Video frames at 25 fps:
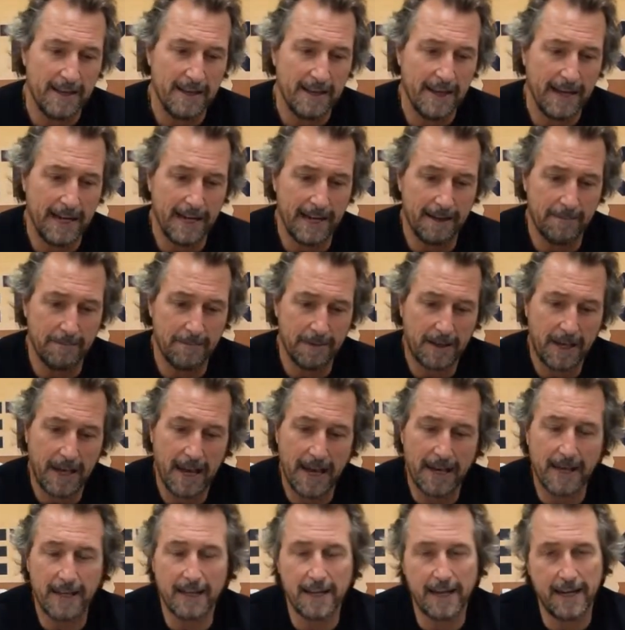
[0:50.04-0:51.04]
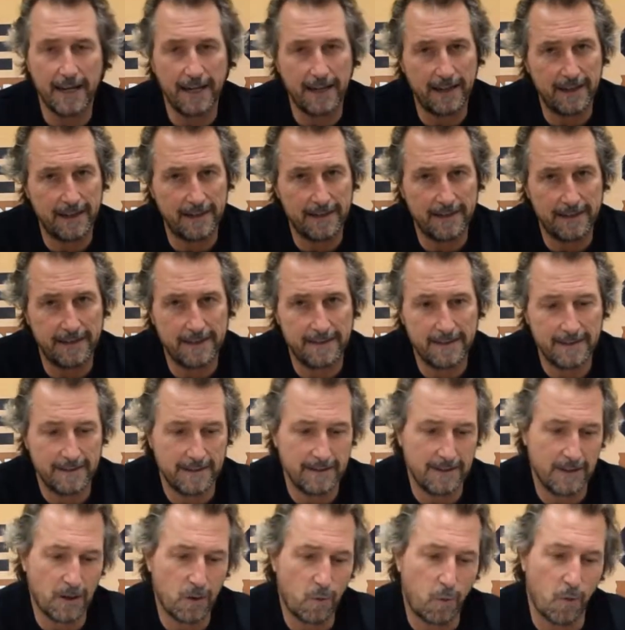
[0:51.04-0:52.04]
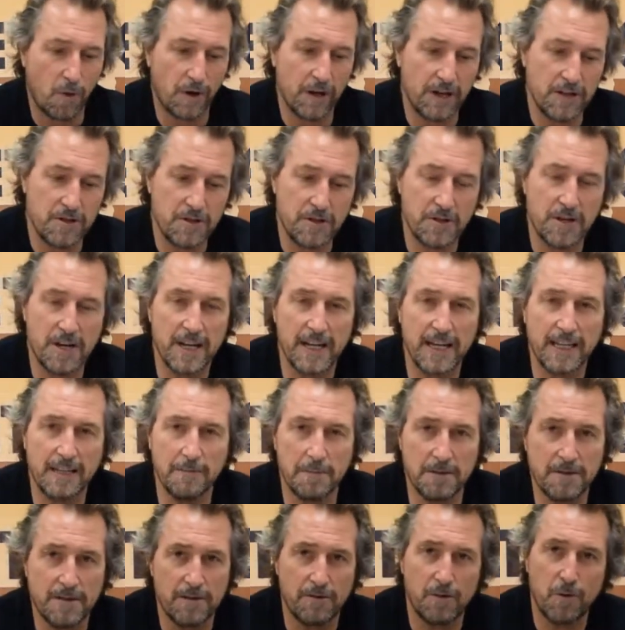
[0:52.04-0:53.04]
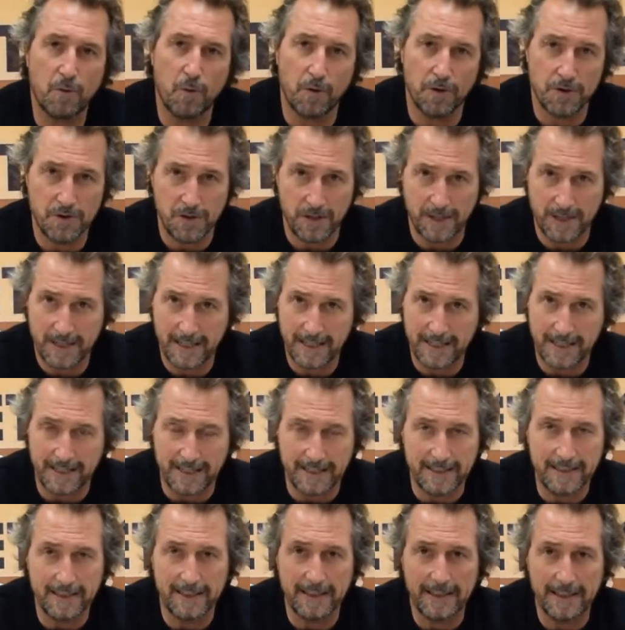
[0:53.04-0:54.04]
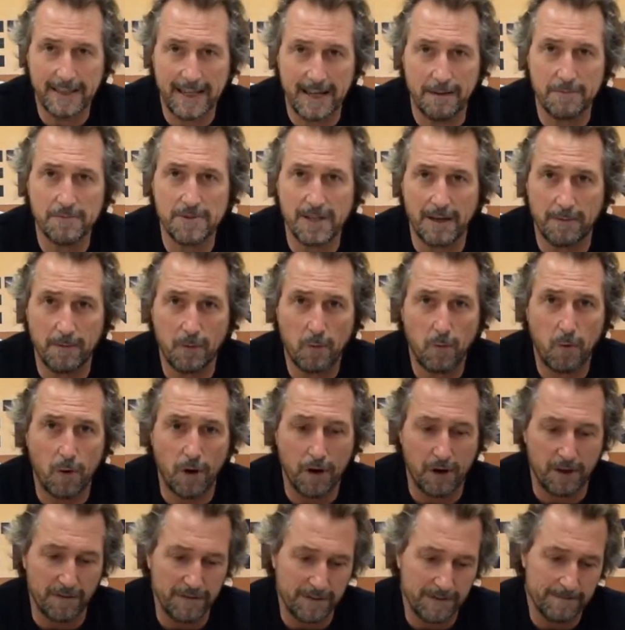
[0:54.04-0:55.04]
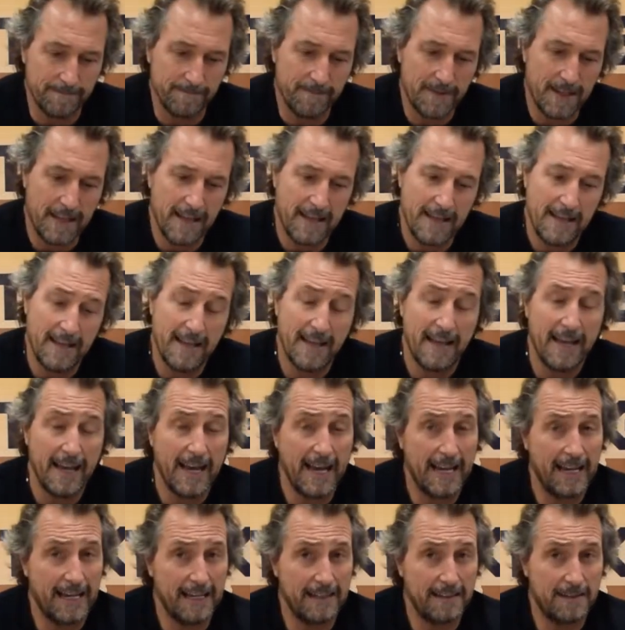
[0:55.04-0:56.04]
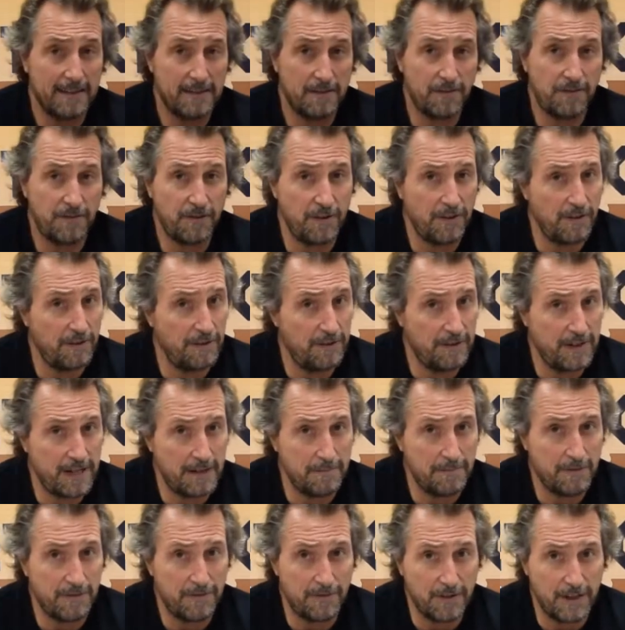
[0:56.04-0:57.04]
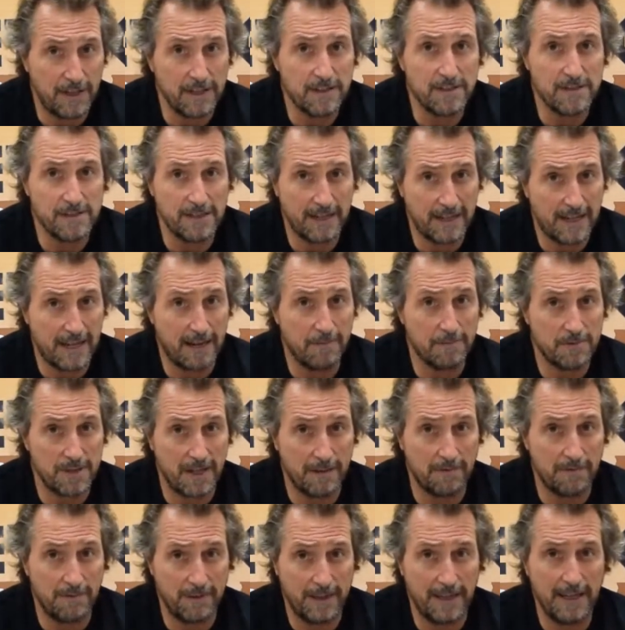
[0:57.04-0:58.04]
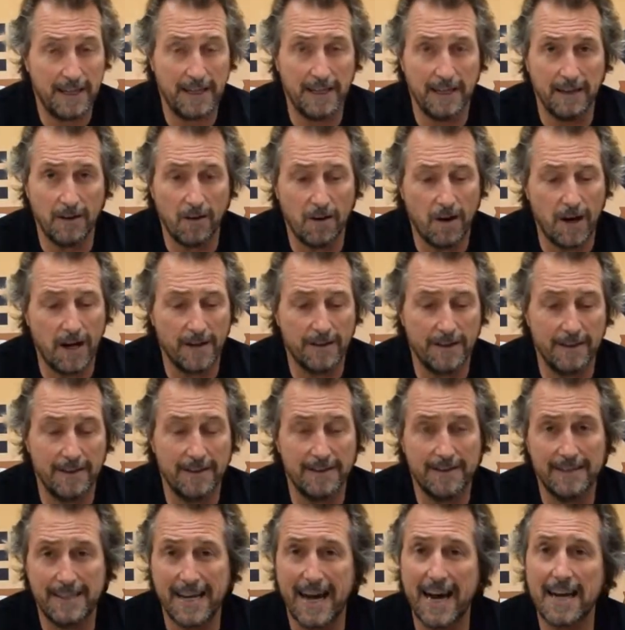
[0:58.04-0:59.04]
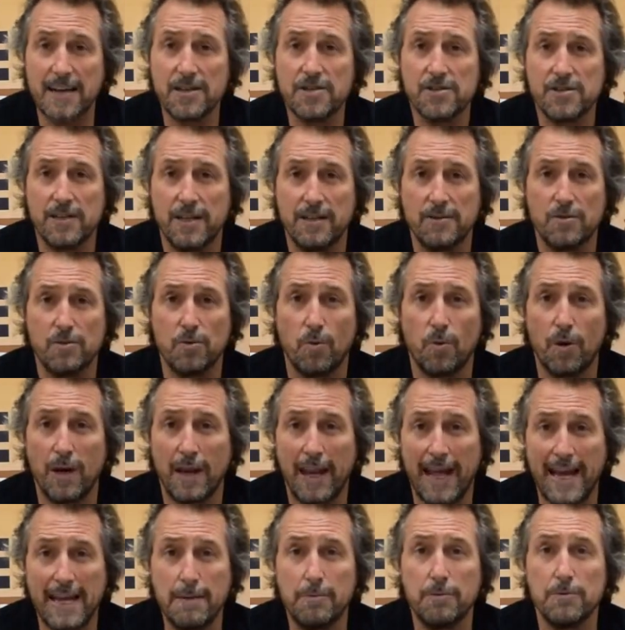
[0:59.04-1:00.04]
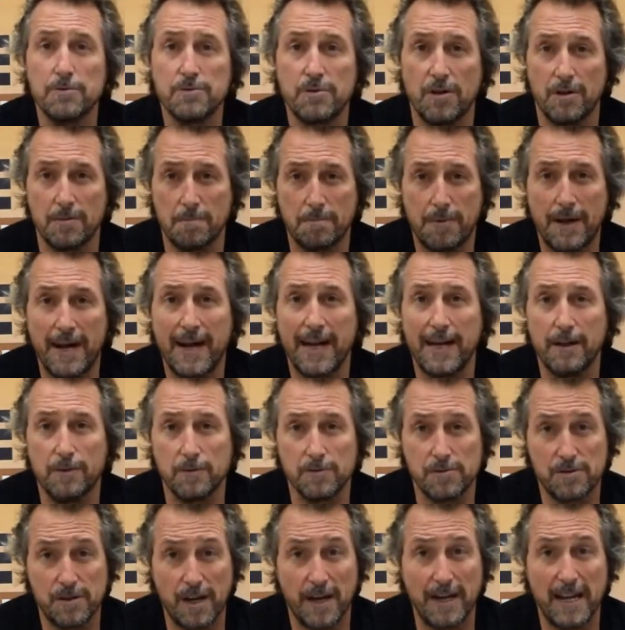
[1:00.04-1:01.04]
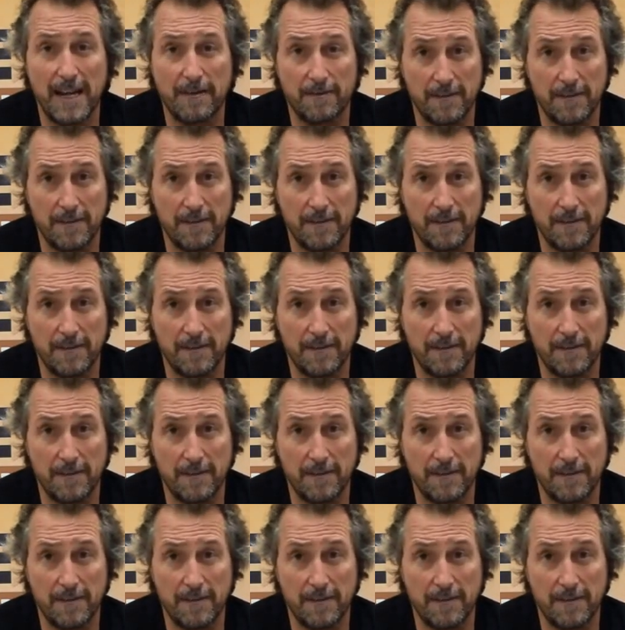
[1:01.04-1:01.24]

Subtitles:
calculating the quantities you need, material quantities you need, comes up quite often. And it's for a number of reasons it comes up here. Either data sheets or labels on pails don't have